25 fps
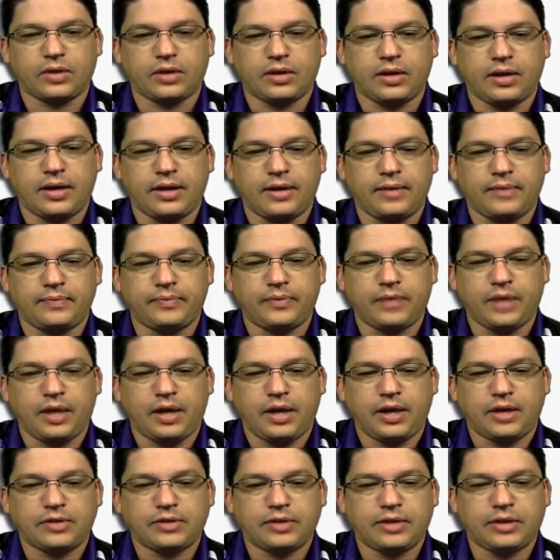Okay.
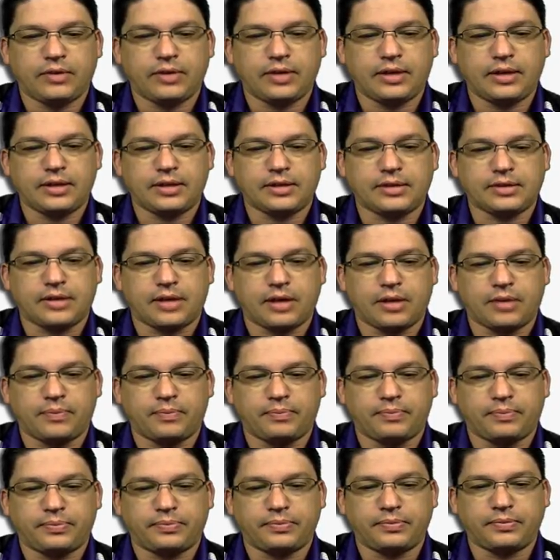So get rid of this tarp,
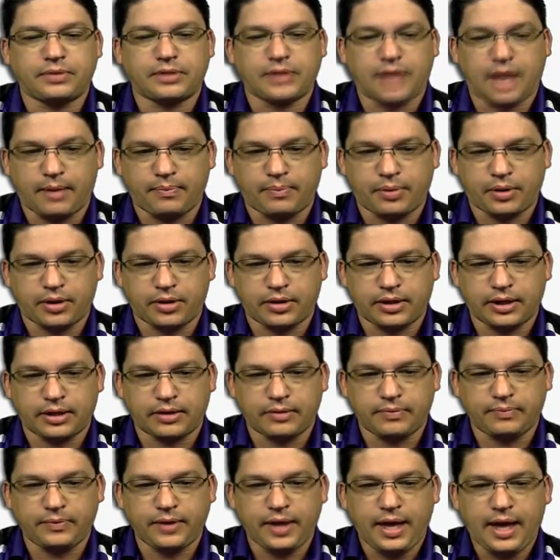top part
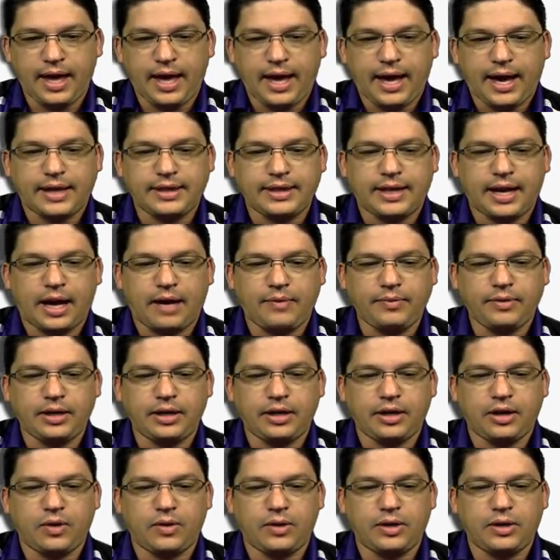here. And then I'm going
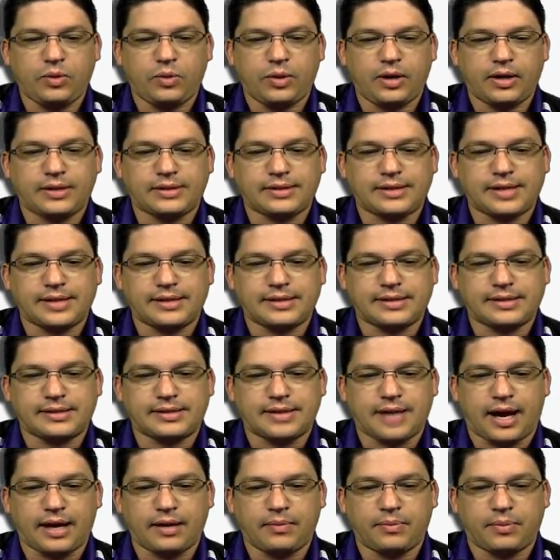to go into where it says
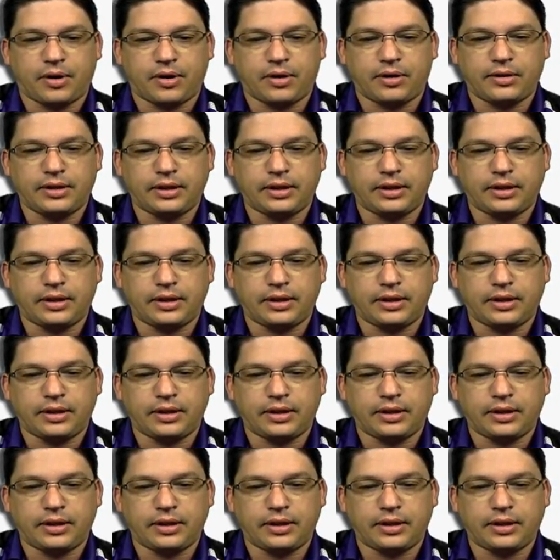sidebar.